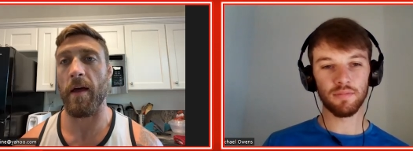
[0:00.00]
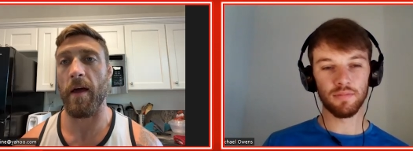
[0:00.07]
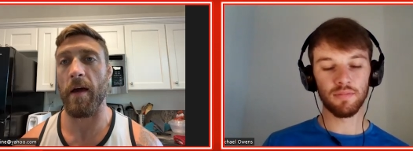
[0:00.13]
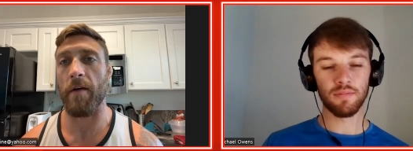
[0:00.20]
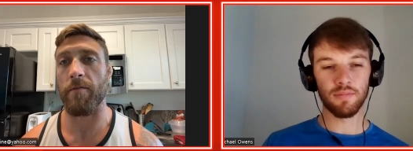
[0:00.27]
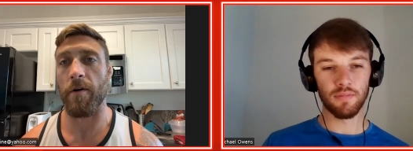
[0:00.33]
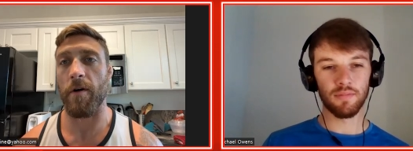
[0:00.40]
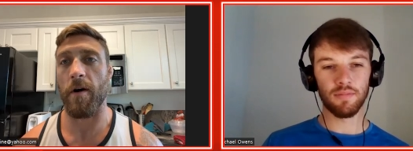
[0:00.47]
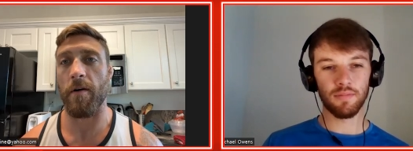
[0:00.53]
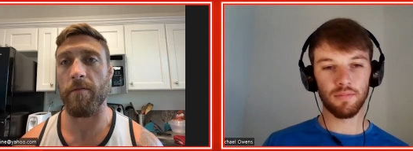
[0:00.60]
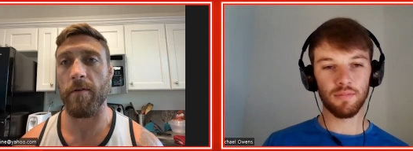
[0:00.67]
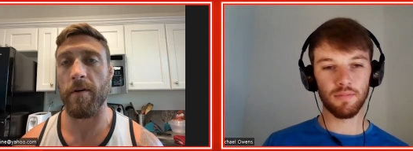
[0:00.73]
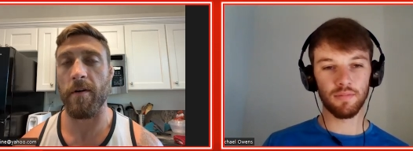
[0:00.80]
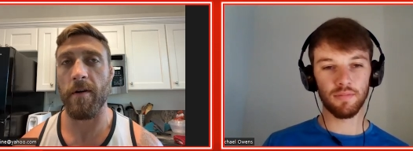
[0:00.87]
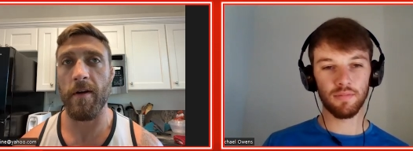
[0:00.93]
Speaker 1: I have to
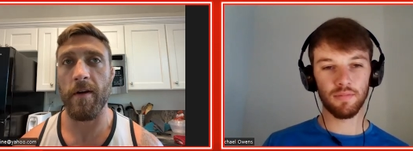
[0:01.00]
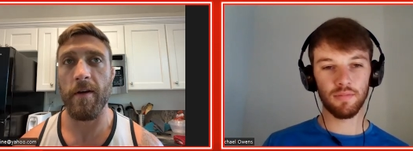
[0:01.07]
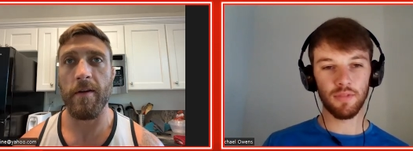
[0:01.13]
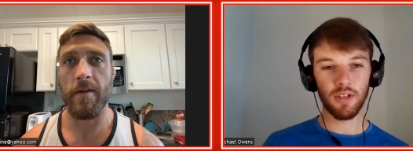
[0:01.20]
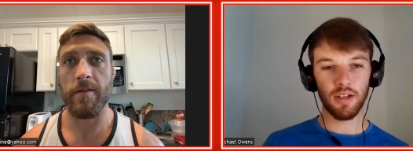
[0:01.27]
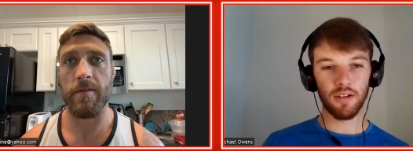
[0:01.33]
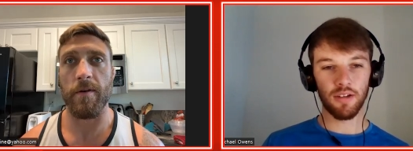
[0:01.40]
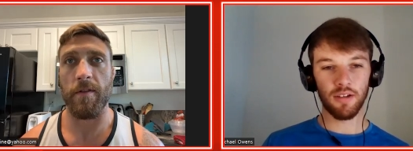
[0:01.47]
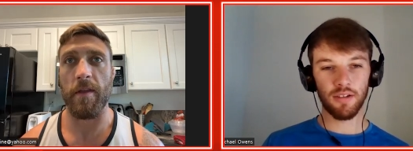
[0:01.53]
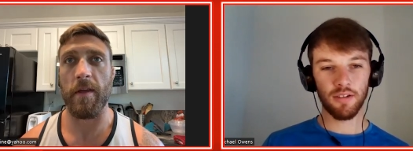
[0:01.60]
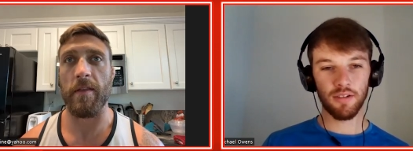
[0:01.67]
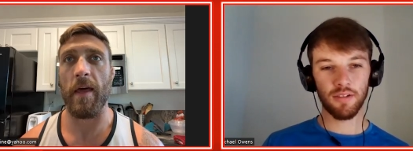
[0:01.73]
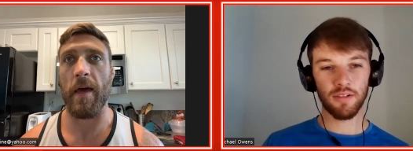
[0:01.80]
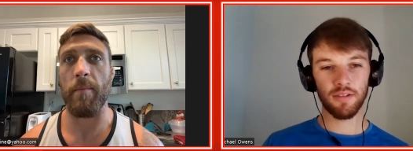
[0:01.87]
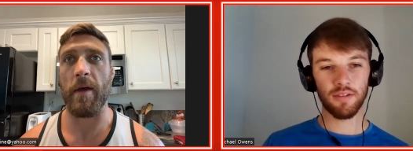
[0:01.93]
offer. So I
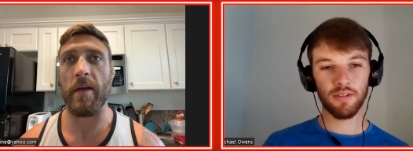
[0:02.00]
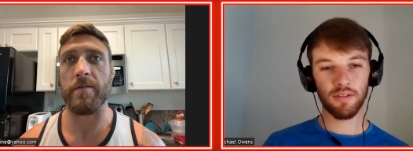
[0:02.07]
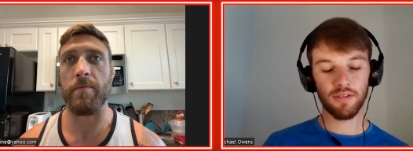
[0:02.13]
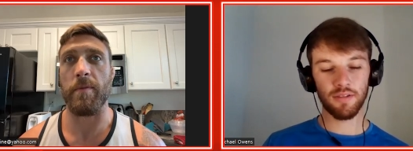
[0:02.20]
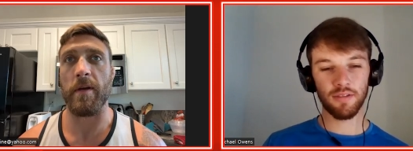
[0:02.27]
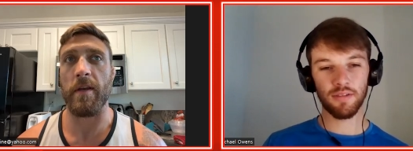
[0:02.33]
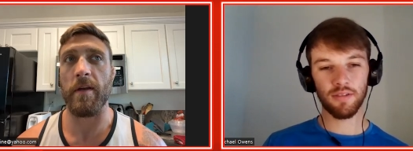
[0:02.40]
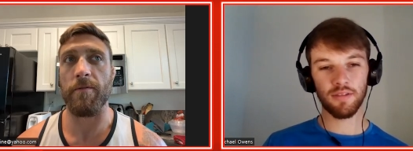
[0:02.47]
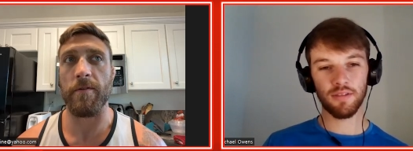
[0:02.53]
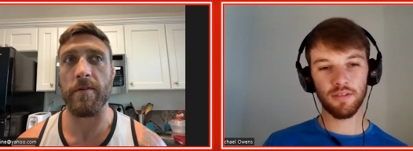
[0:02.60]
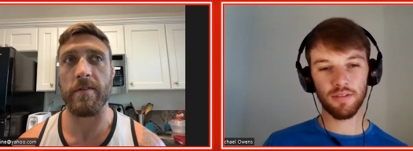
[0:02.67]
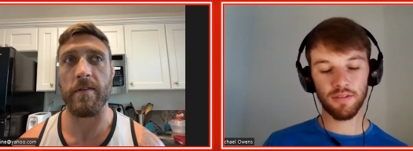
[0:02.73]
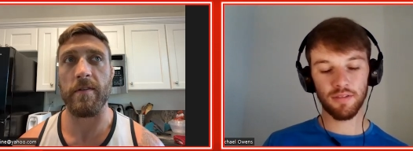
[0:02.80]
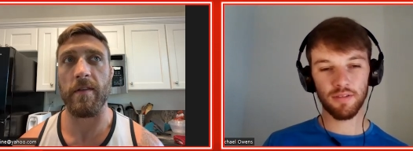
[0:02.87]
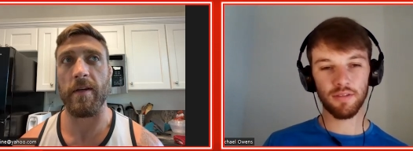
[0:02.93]
think that makes a big
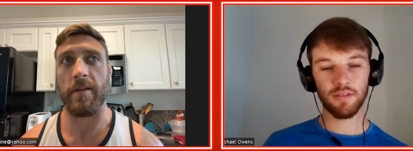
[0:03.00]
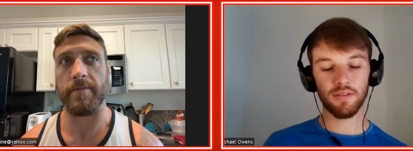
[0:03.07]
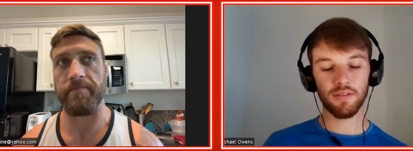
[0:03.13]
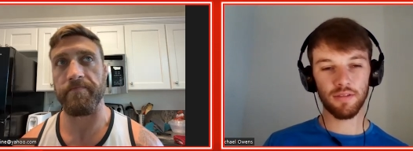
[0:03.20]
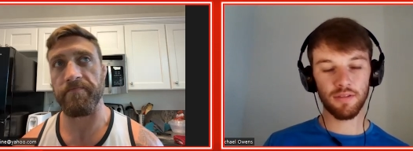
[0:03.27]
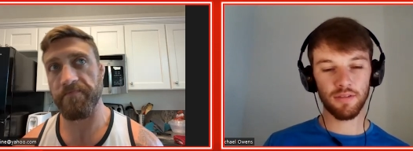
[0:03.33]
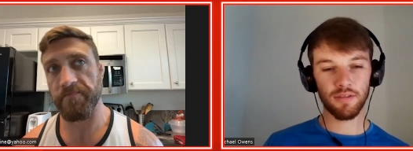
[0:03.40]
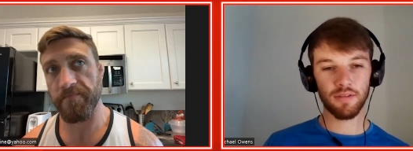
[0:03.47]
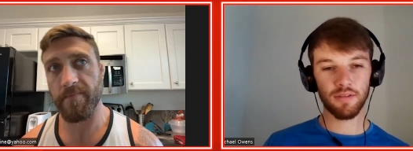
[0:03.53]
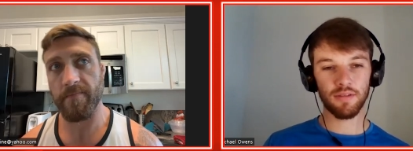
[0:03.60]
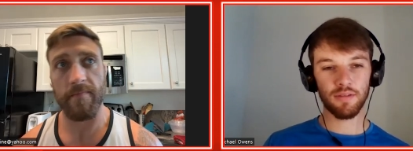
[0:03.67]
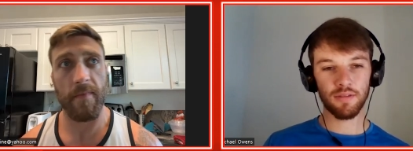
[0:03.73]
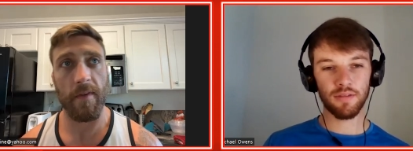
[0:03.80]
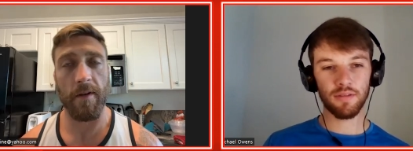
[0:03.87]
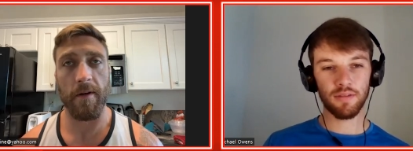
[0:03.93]
difference. And then,
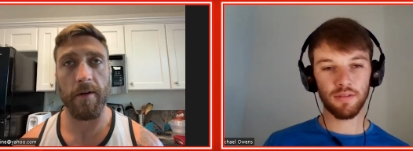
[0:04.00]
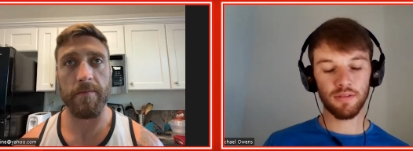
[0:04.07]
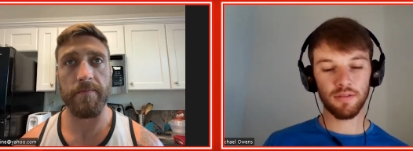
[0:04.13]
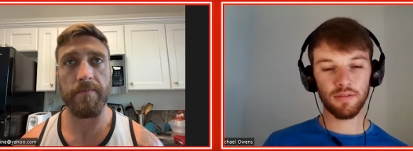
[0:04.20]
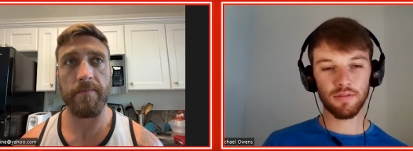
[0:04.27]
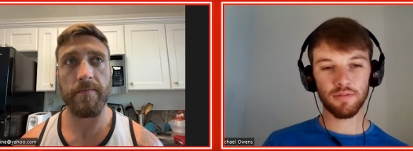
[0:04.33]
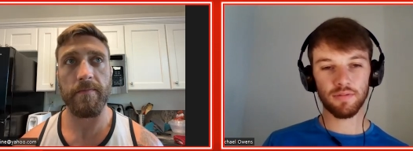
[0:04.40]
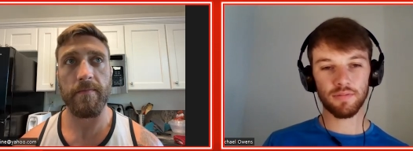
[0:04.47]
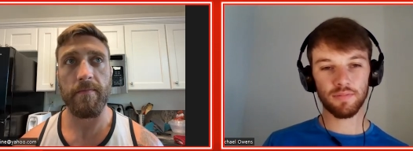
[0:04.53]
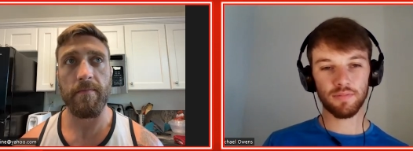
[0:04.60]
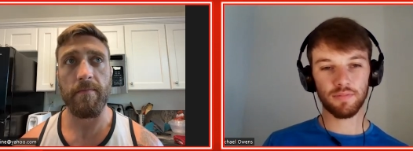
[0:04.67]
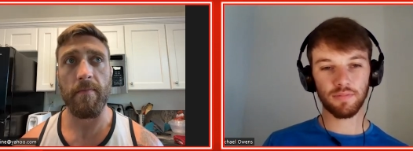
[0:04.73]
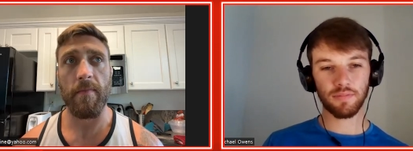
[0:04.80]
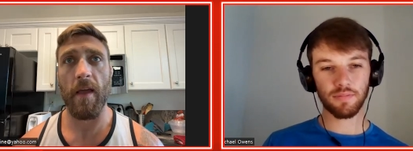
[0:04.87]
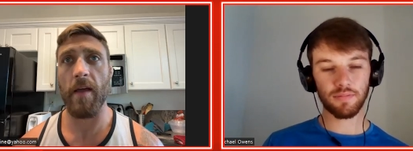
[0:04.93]
you know,
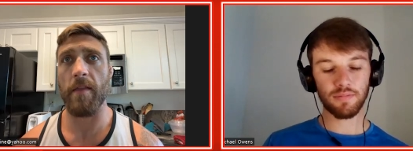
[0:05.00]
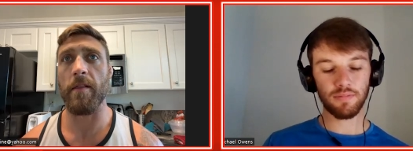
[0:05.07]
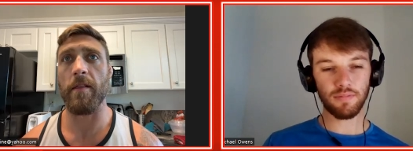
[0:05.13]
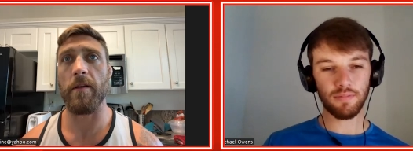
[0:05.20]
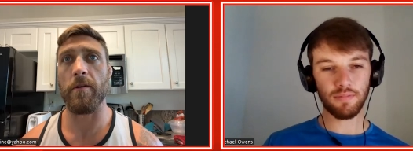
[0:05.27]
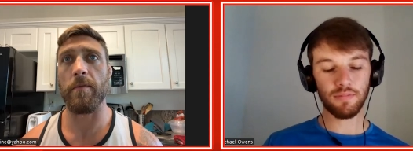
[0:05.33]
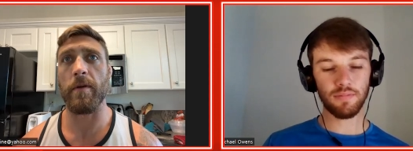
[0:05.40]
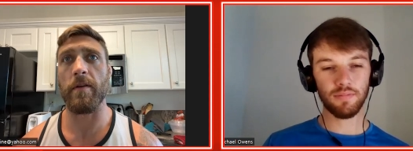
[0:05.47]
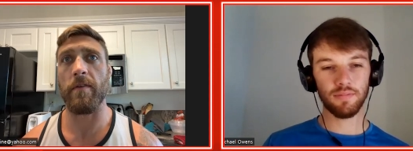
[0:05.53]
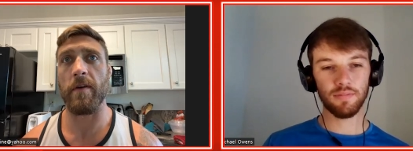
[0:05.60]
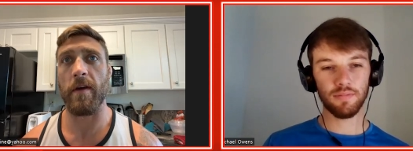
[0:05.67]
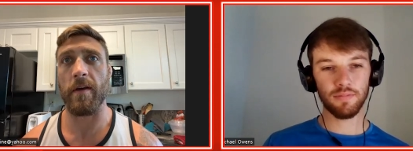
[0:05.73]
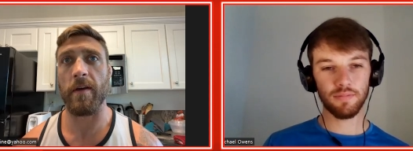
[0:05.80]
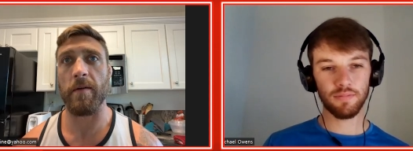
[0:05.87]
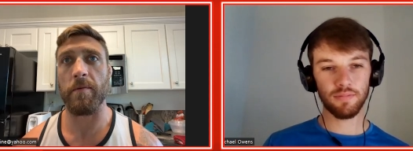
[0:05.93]
had a little bit of
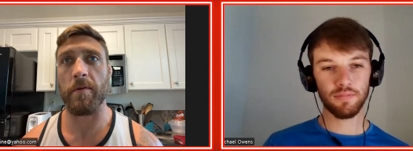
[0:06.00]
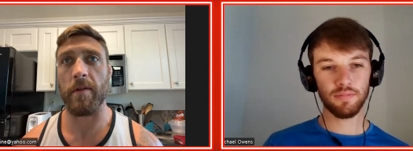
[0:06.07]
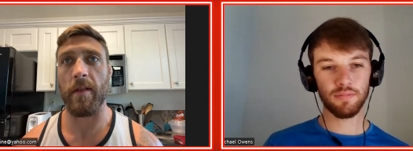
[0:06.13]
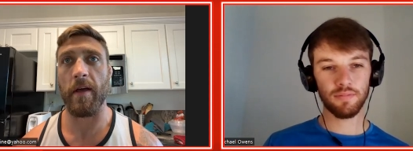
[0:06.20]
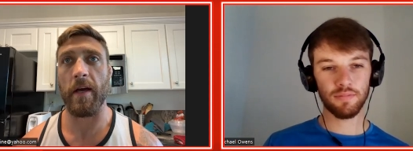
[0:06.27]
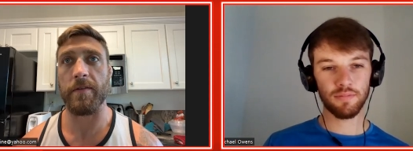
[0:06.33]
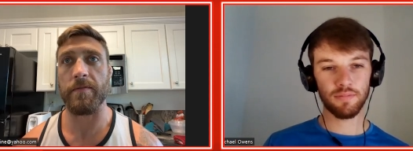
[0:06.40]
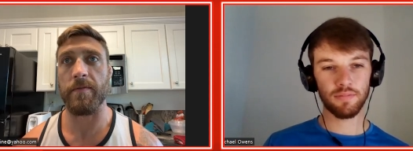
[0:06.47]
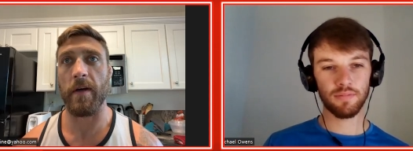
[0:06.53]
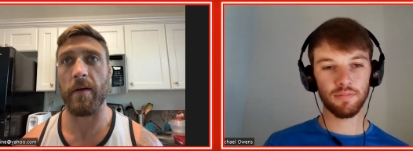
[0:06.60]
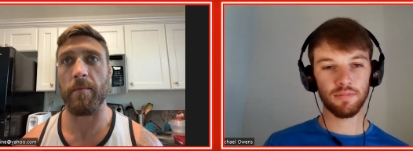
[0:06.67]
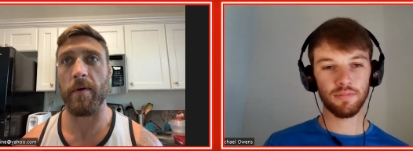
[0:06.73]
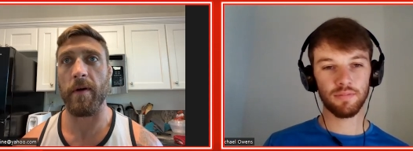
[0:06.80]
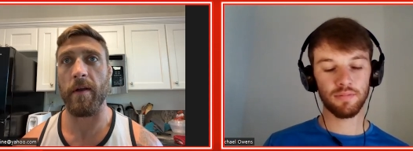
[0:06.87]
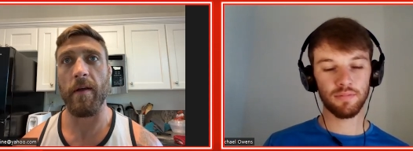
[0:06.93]
a hiccup with the last
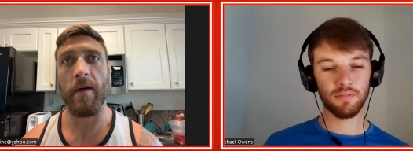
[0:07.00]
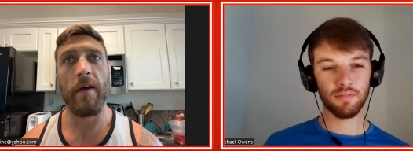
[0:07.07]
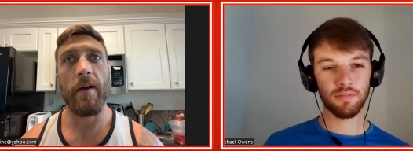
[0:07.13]
fight, but